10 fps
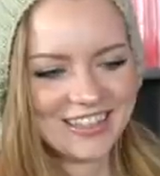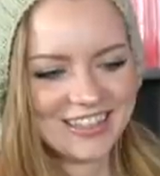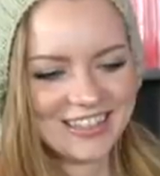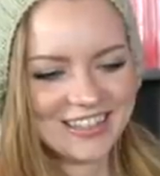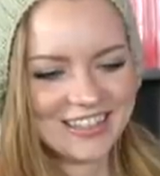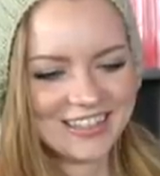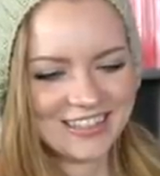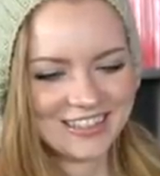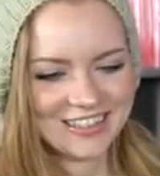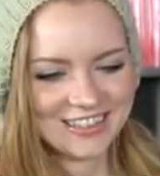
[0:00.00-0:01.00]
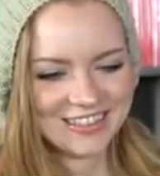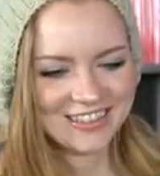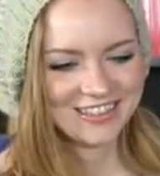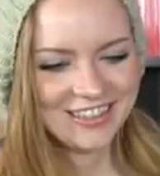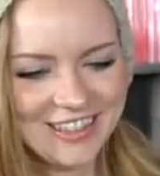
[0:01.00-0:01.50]

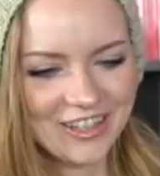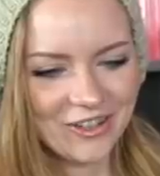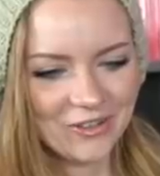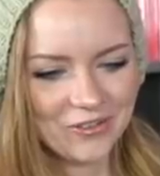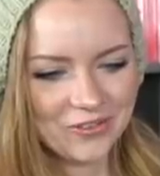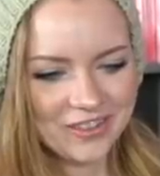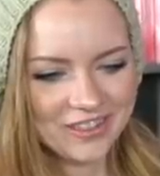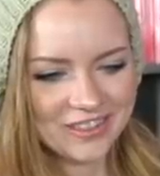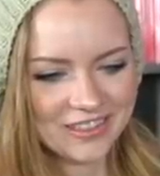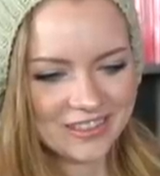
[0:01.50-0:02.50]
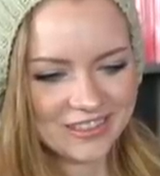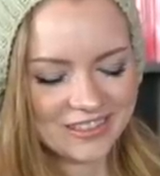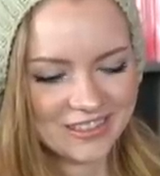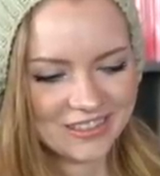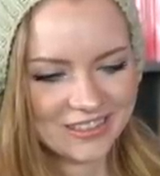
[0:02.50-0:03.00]

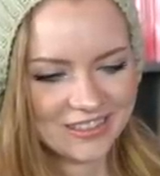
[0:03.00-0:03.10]
(silent)